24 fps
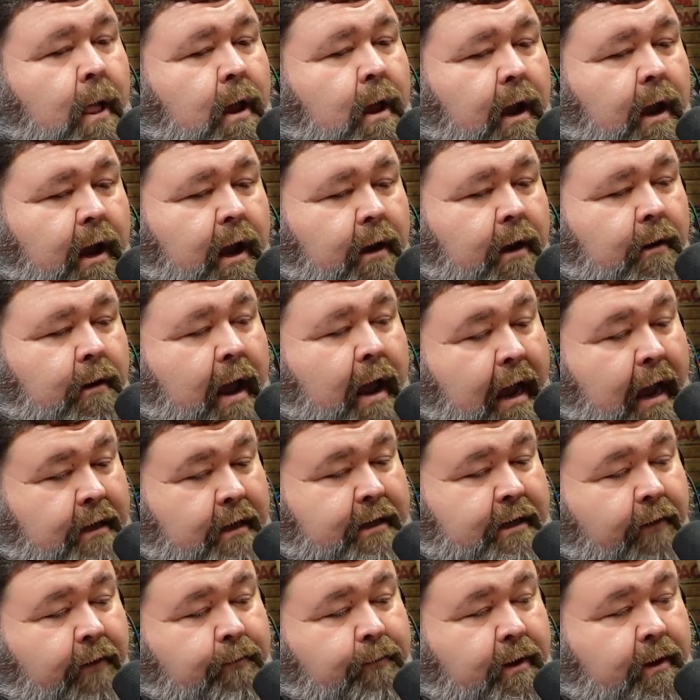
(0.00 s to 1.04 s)
And as
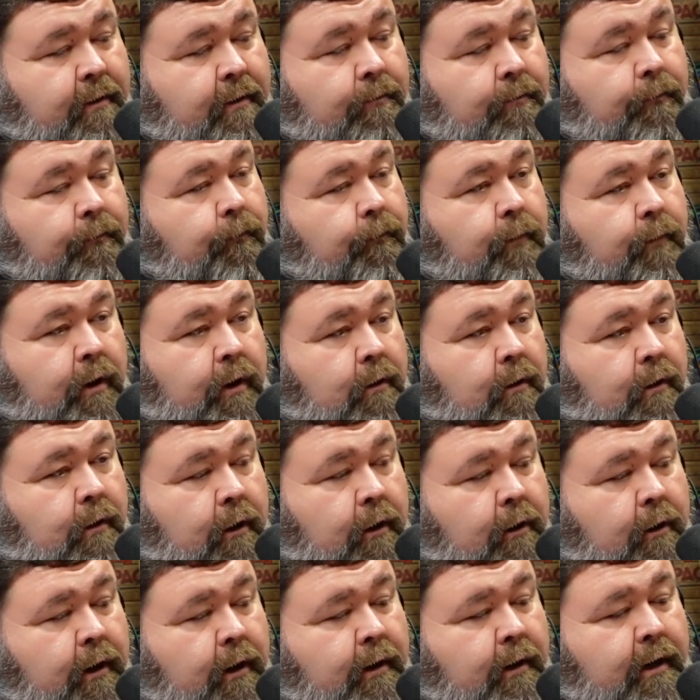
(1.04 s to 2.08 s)
I've been,
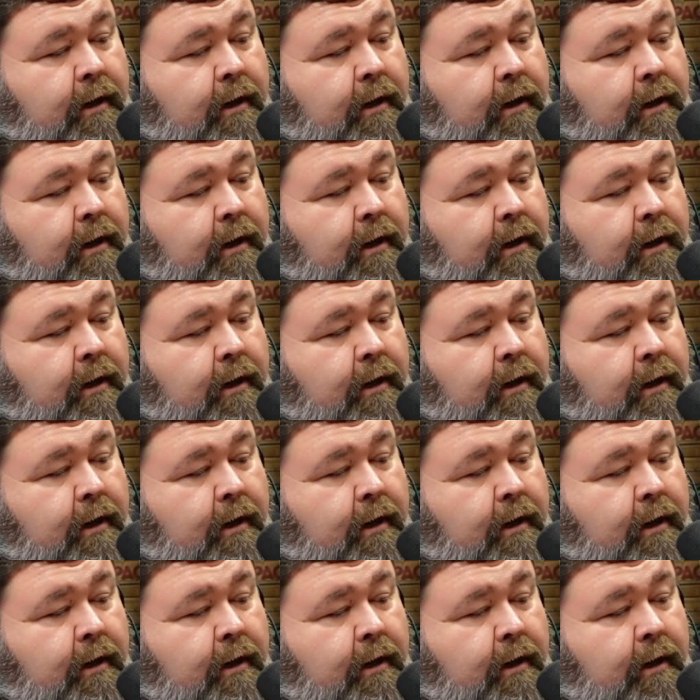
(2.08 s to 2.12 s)
learning,